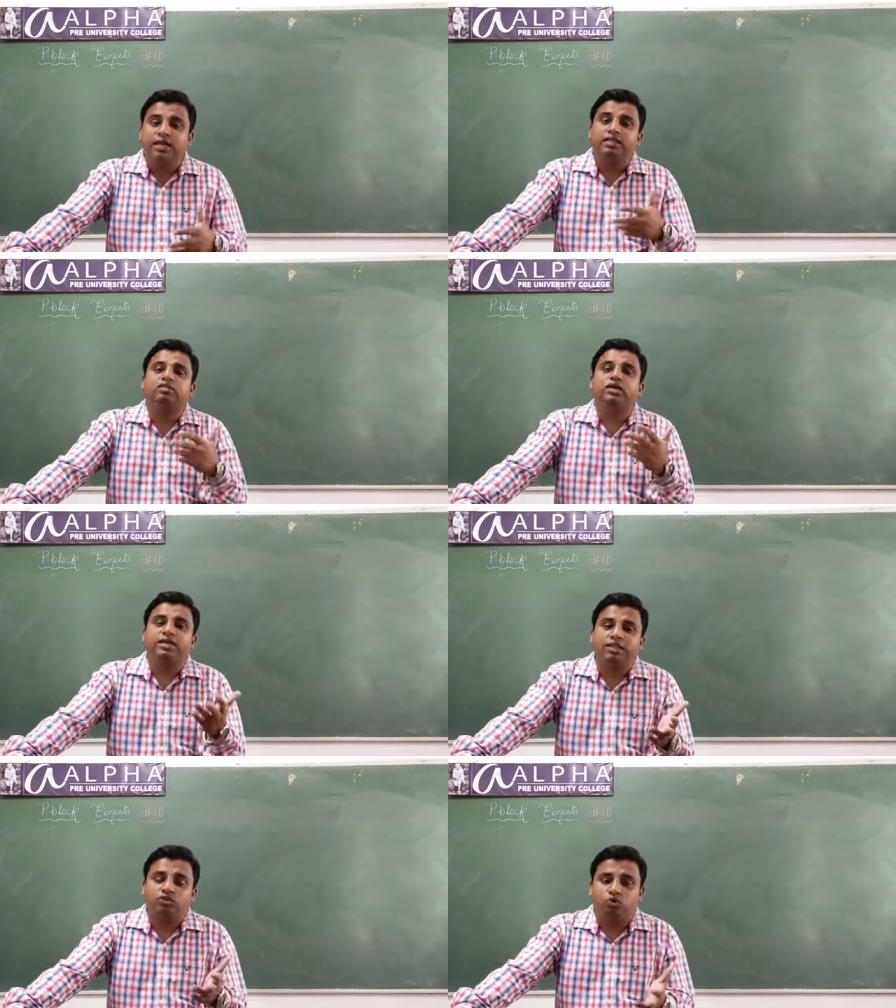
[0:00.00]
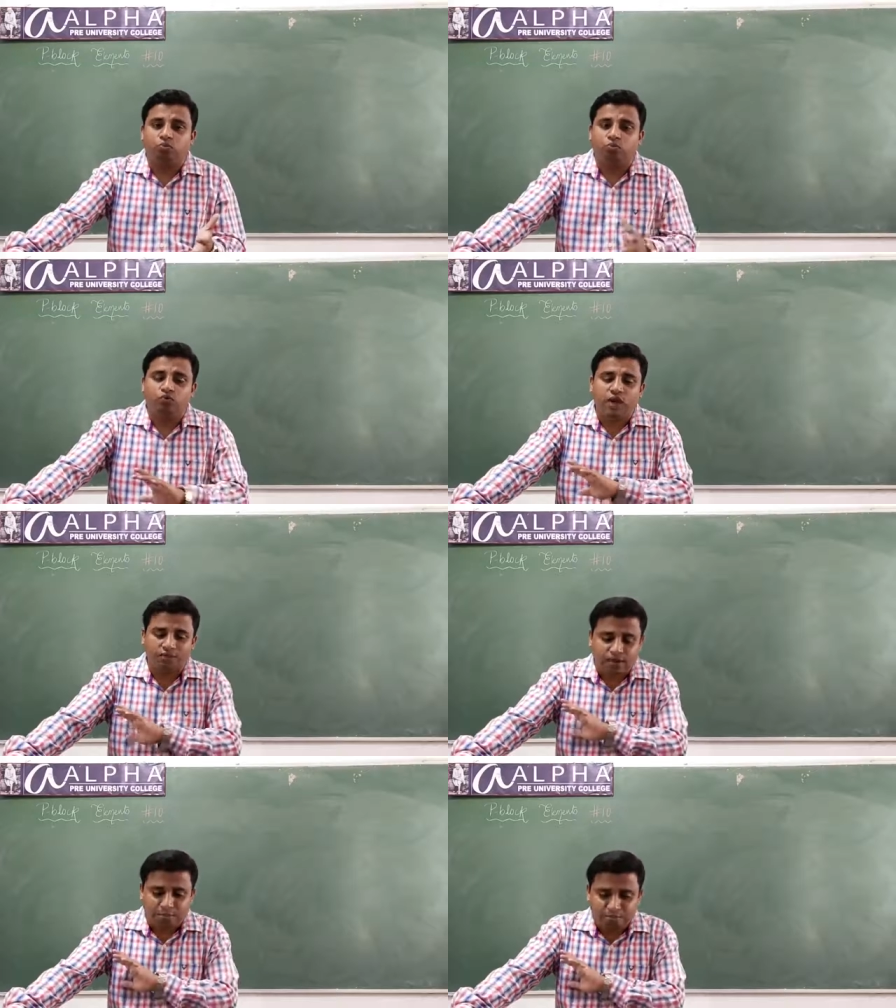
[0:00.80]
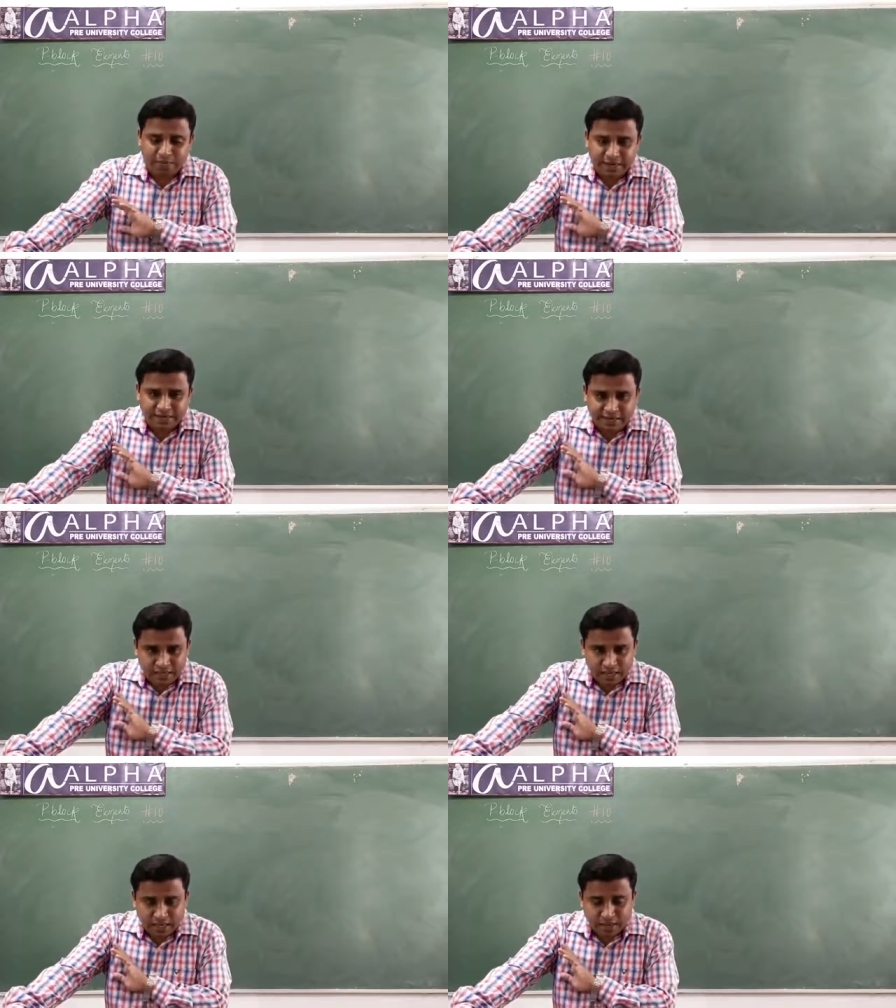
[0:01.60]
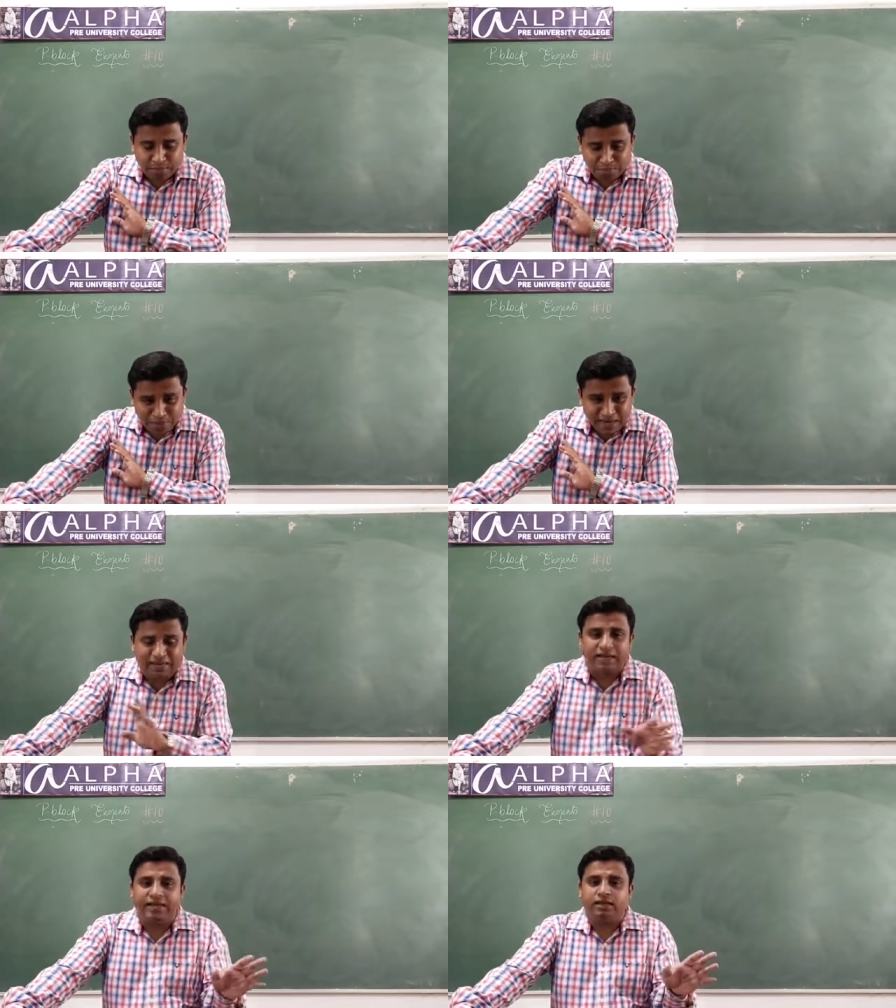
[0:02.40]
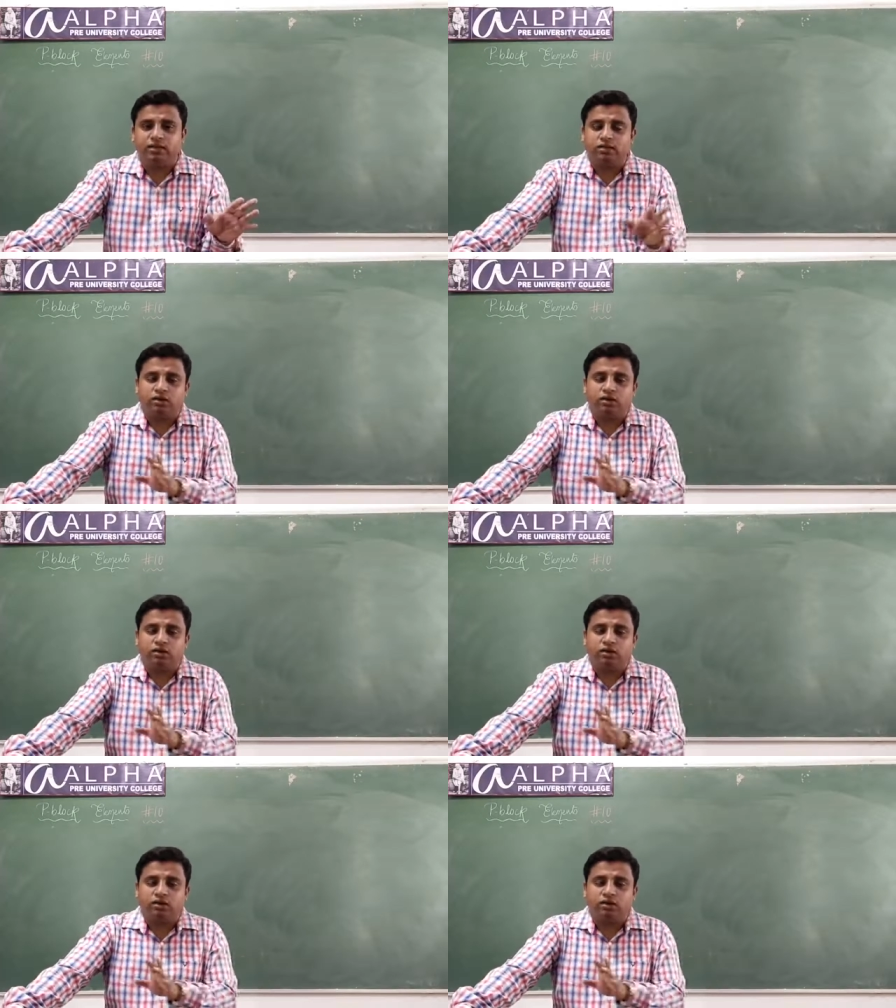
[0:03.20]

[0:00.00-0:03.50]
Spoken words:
13th group. We have completed completely,